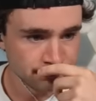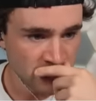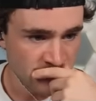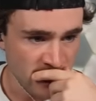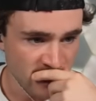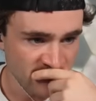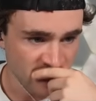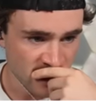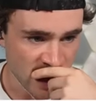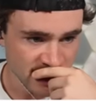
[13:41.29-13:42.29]
I'd rather have
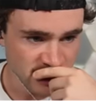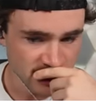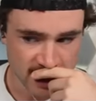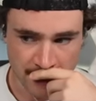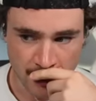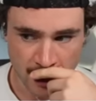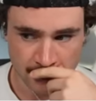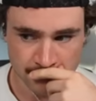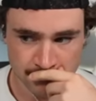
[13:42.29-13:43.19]
Garnacho at that point.